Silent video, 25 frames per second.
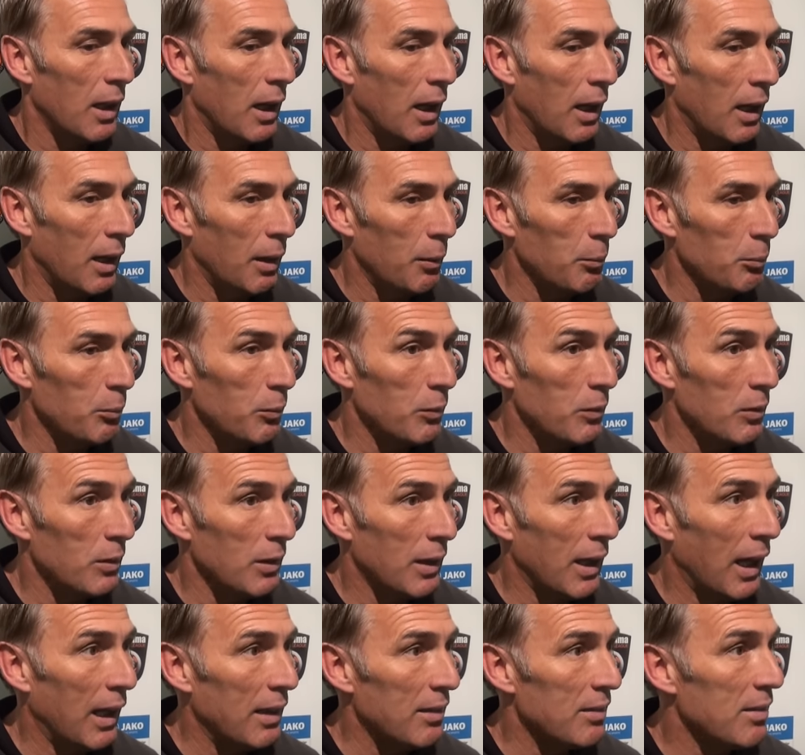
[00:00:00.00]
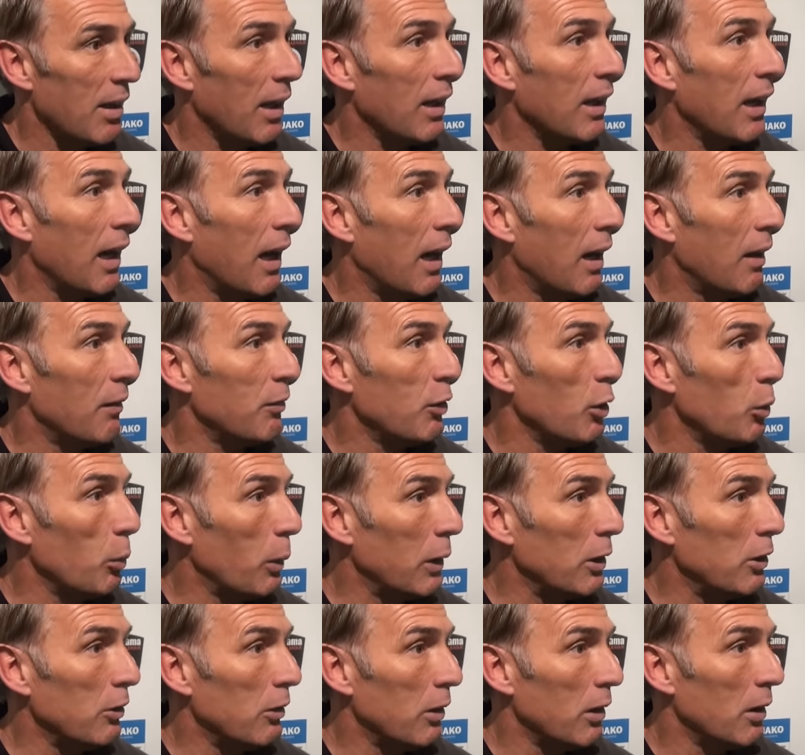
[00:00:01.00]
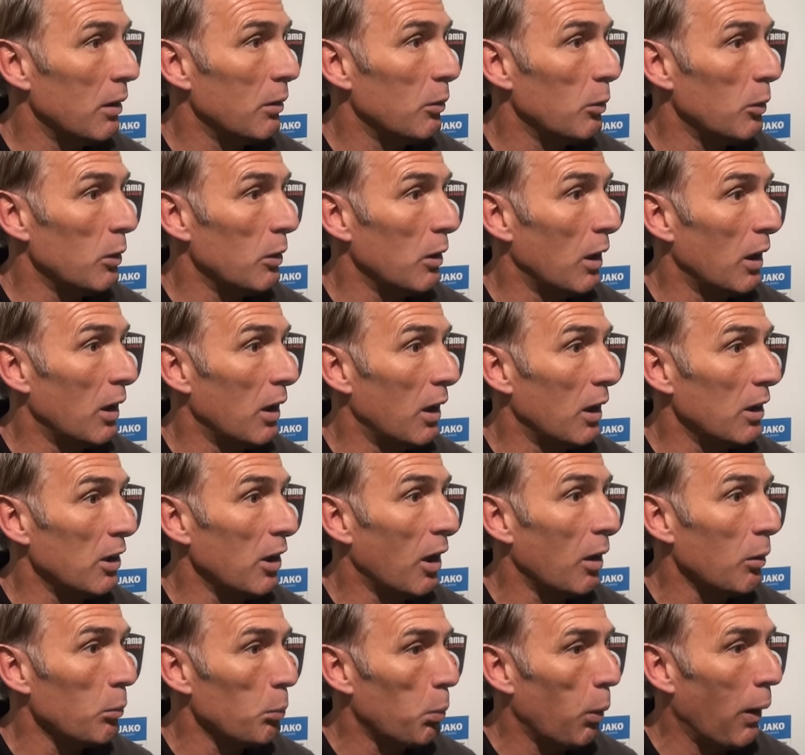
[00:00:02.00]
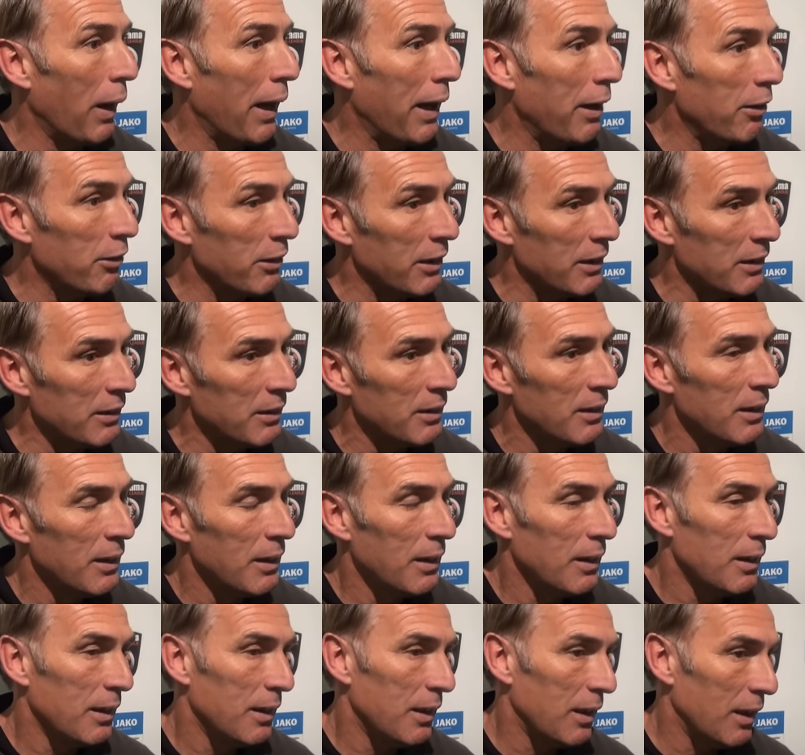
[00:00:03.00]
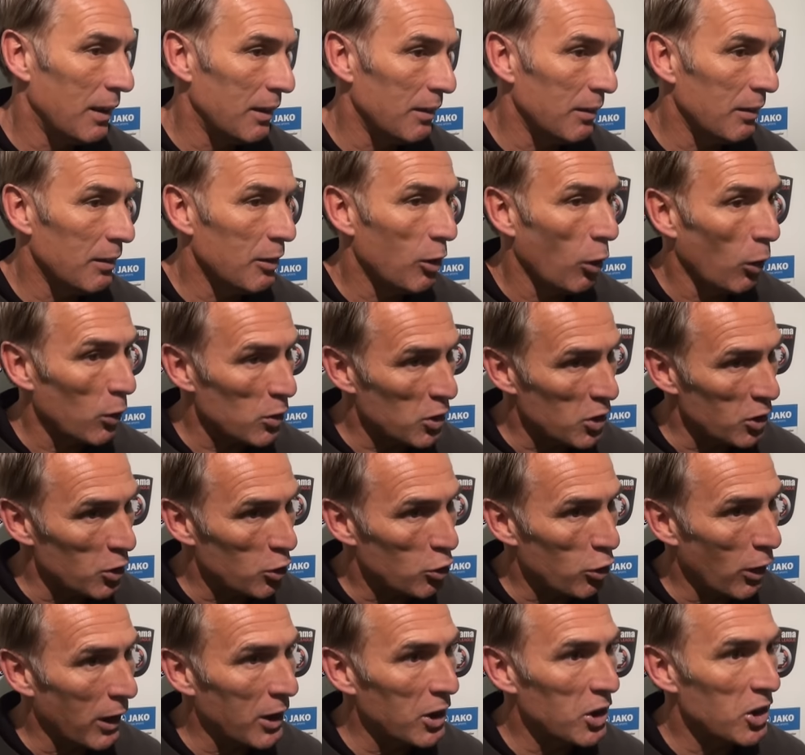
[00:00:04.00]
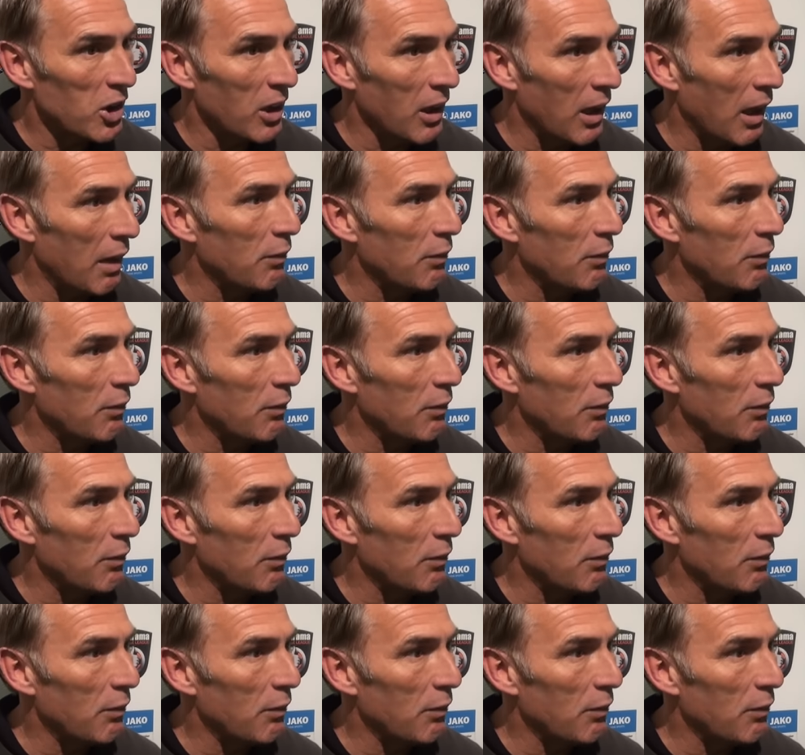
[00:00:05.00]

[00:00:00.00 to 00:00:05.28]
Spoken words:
can take it out of you when you're a young player, and concentration